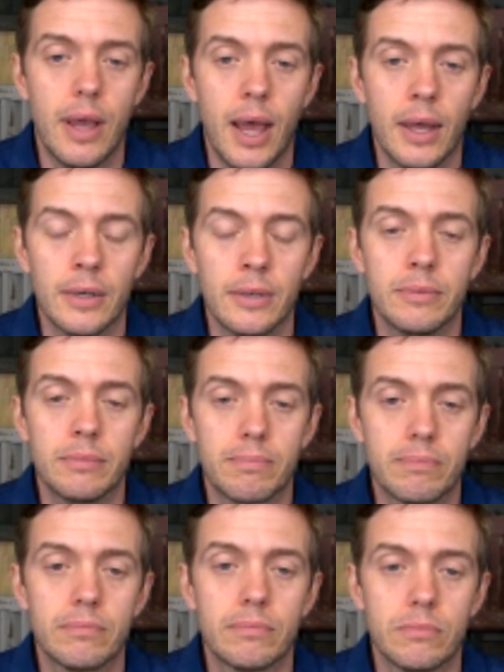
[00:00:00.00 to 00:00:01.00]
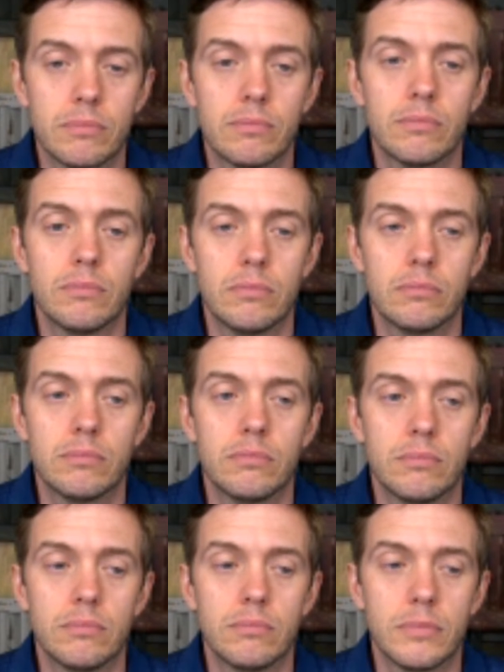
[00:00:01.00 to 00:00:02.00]
And
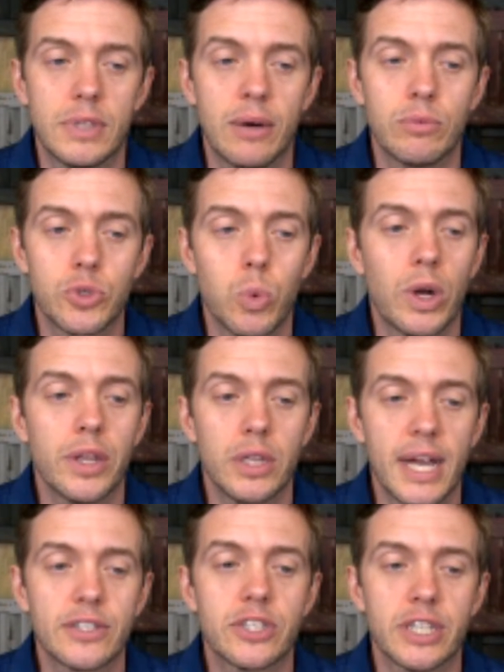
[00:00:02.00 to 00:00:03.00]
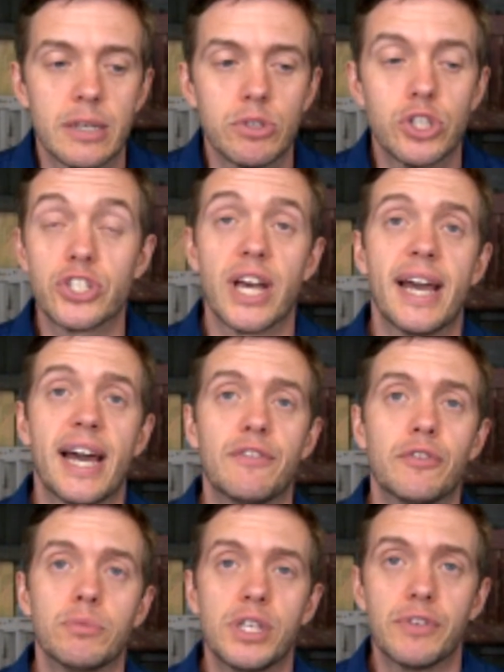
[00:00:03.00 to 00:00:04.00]
that was one of the lasting images I
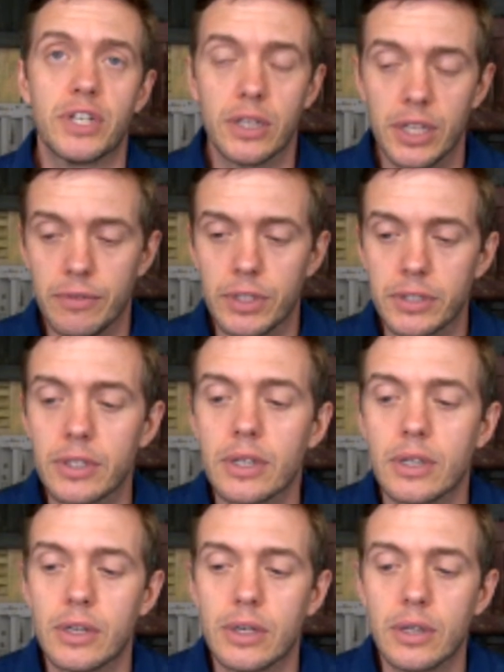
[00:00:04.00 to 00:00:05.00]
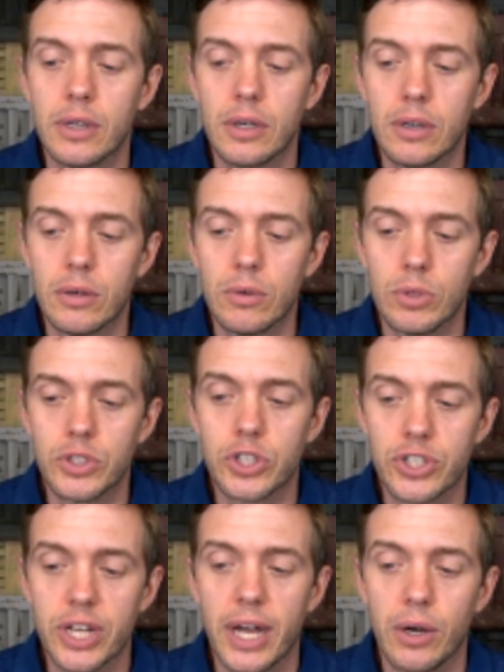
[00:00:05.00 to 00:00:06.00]
had from leaving Cleveland, was
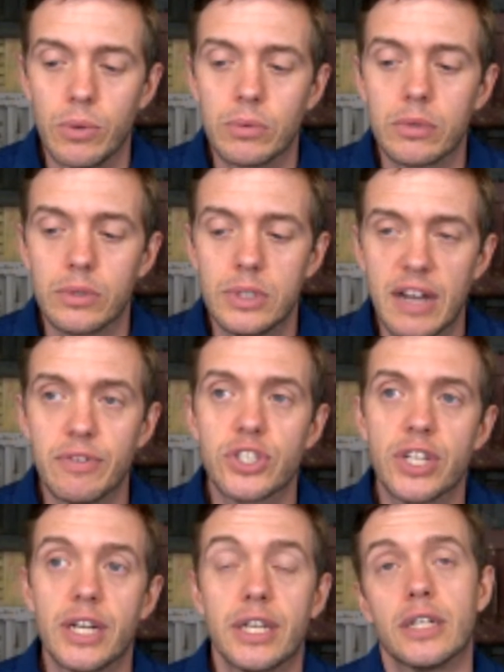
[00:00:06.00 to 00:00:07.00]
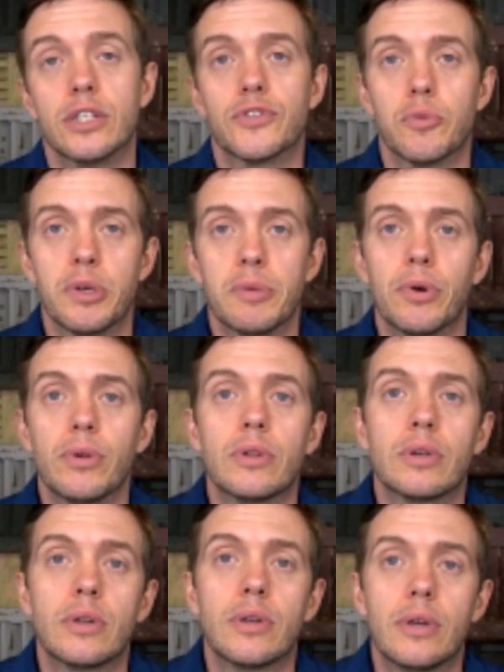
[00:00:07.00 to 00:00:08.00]
just how devastating it is for people
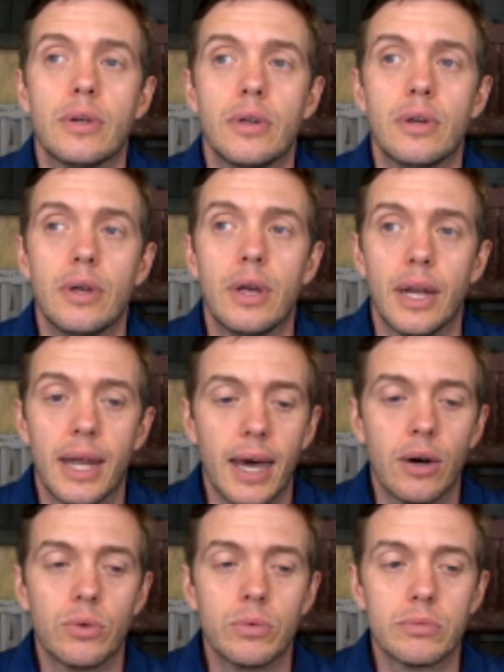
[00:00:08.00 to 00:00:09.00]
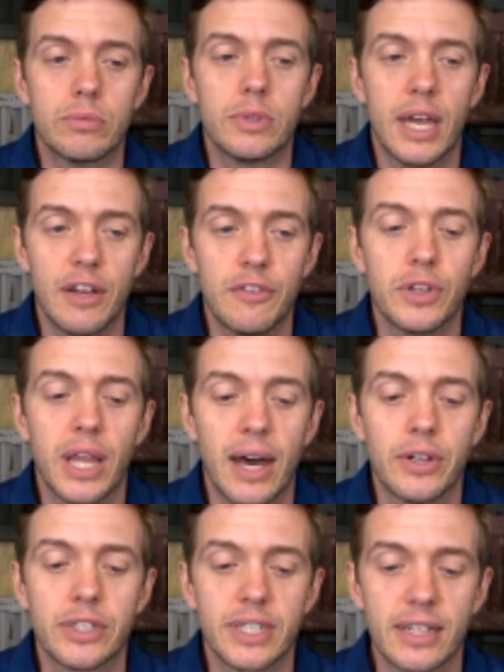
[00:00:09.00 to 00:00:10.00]
and how they have
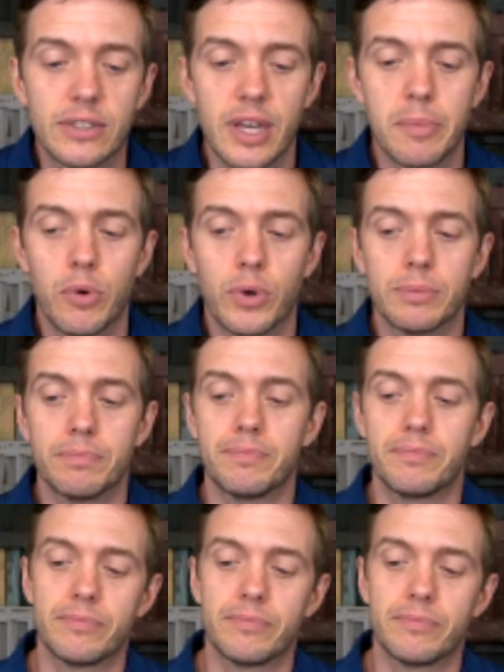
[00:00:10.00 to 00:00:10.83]
allowed it to get to that point.